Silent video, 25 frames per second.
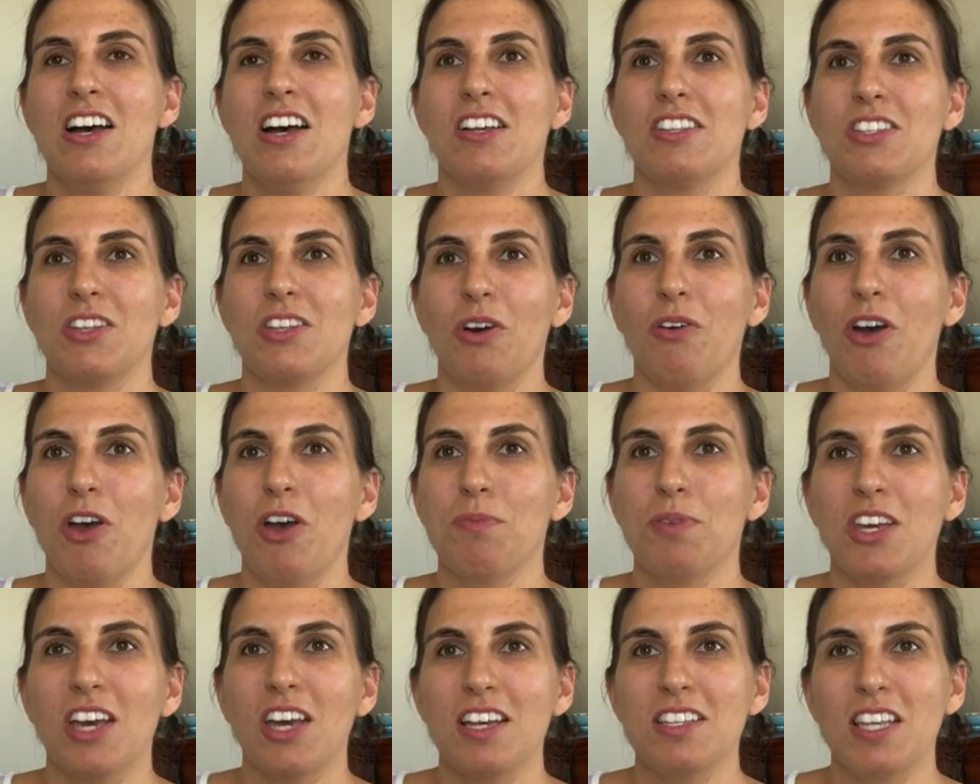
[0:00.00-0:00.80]
So I hope
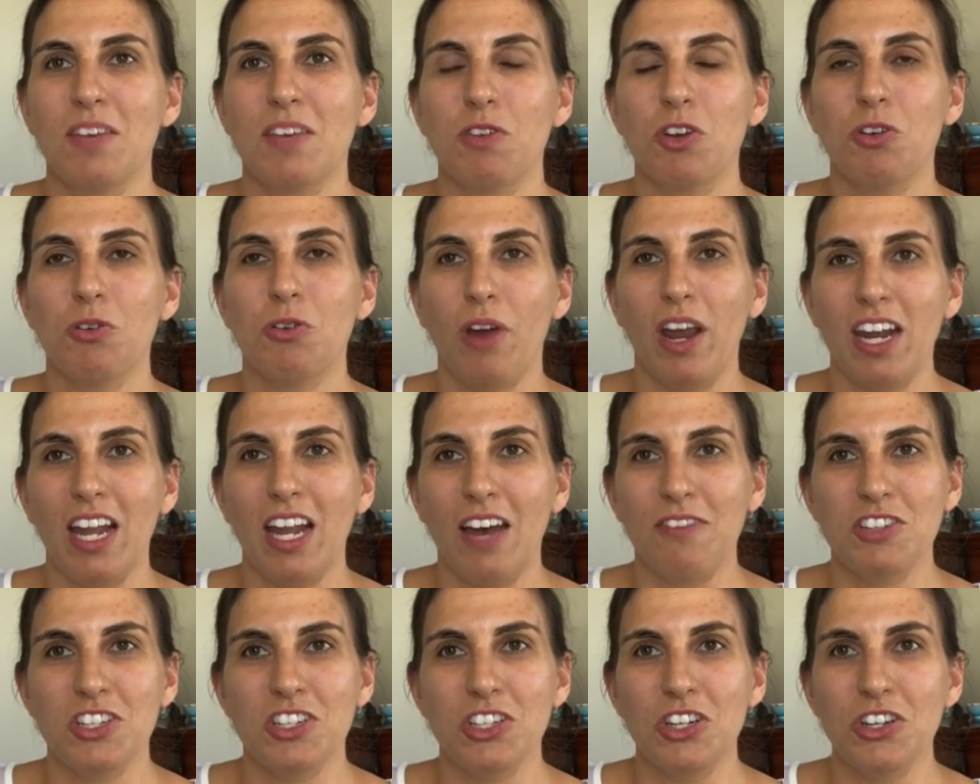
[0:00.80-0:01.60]
you guys have a great
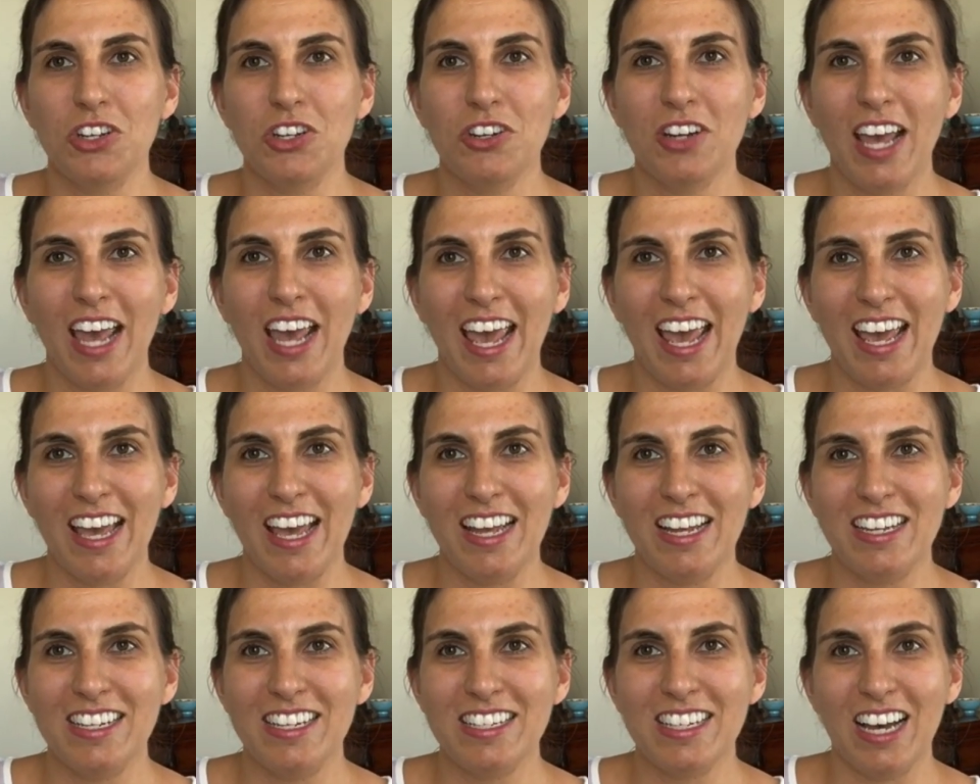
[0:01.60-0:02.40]
afternoon,
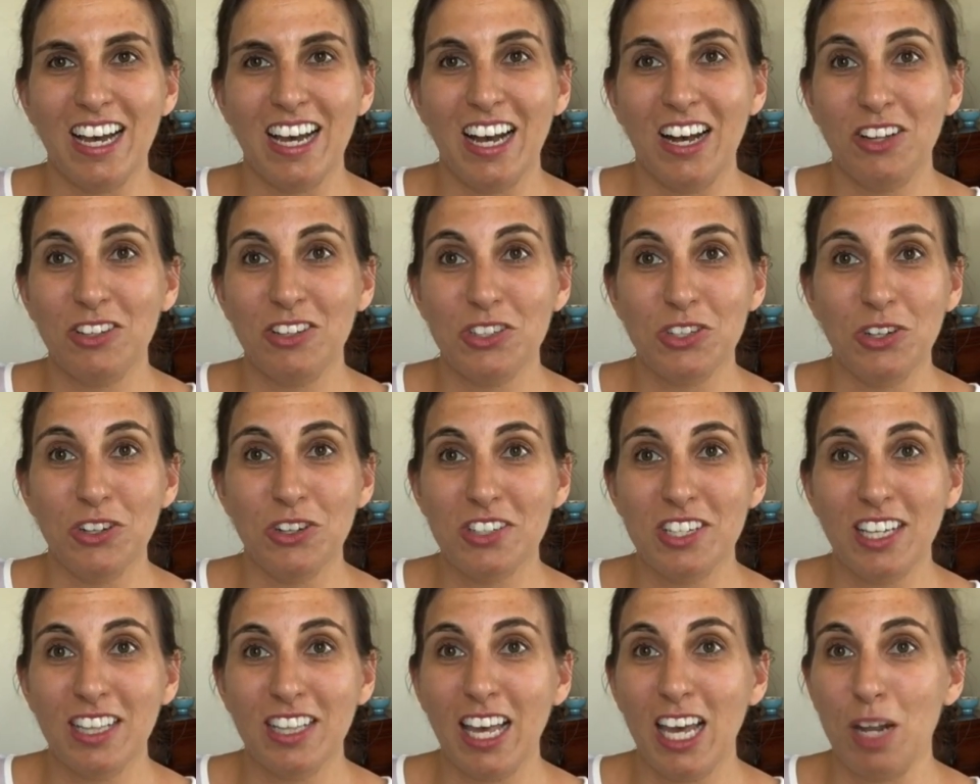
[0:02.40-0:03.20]
and I'll talk
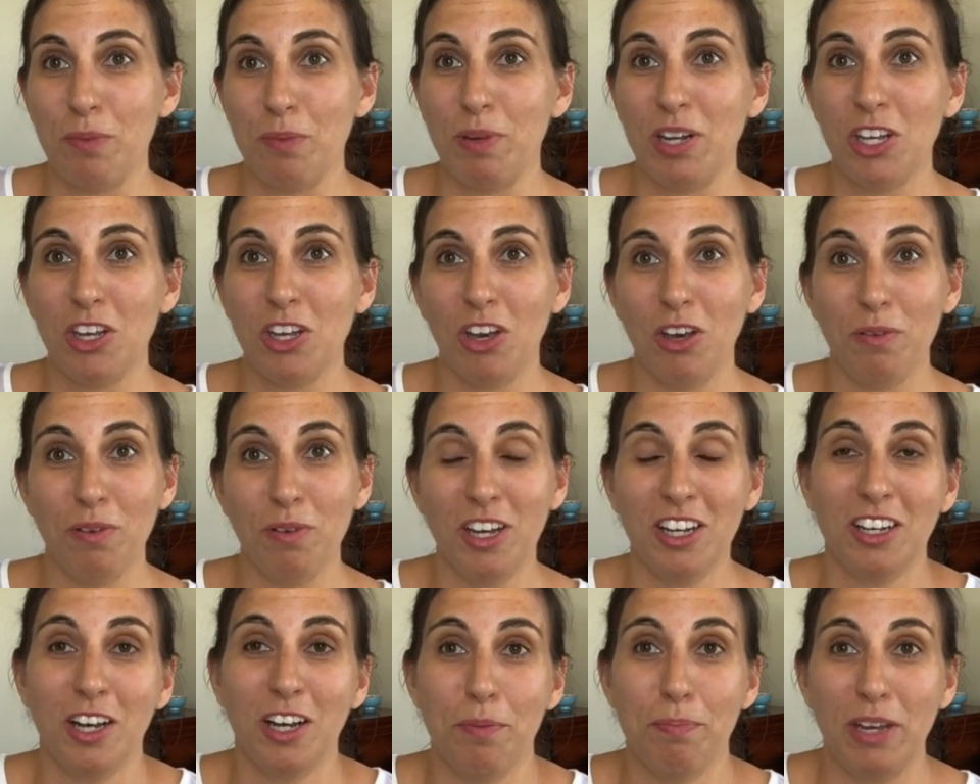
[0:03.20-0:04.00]
to you later. Better
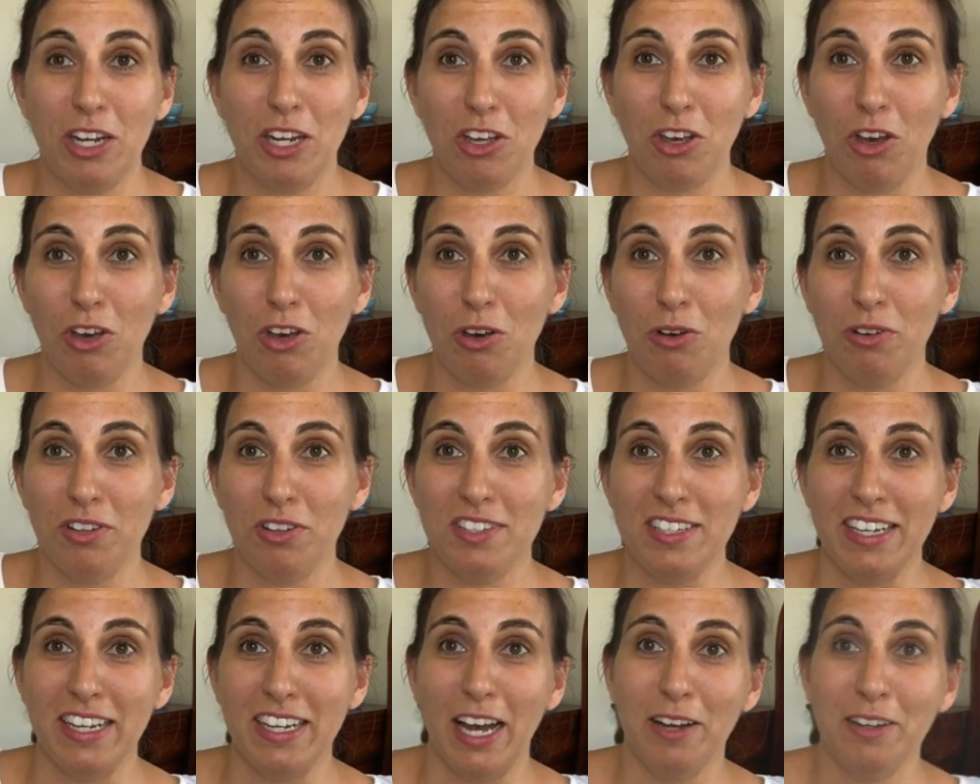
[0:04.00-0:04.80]
go cook
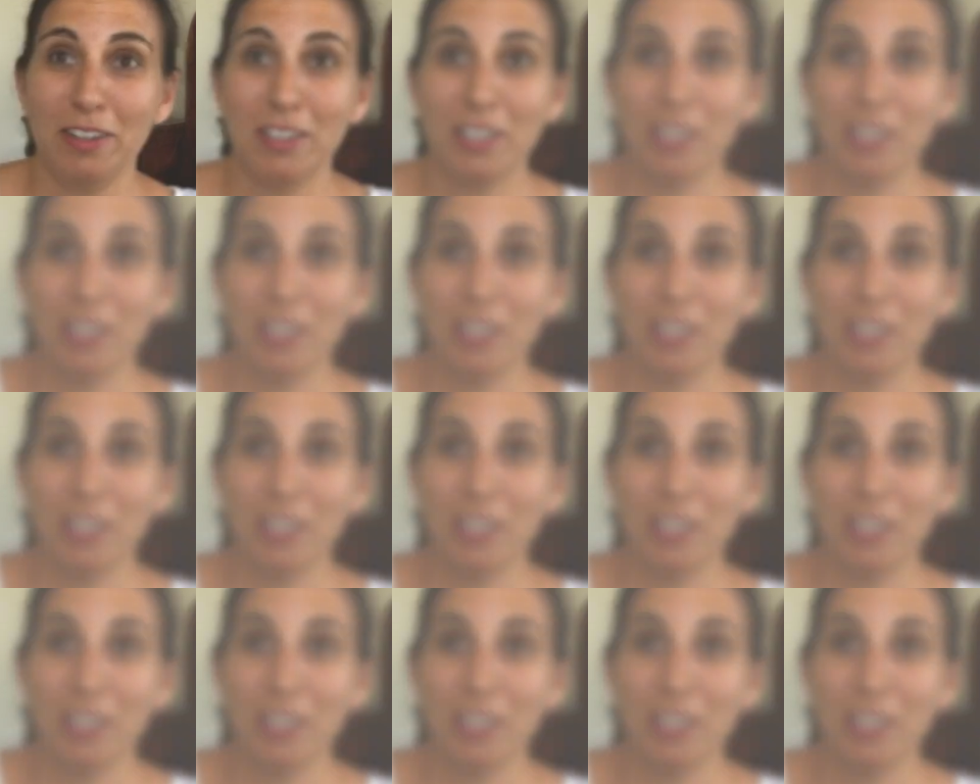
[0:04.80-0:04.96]
dinner.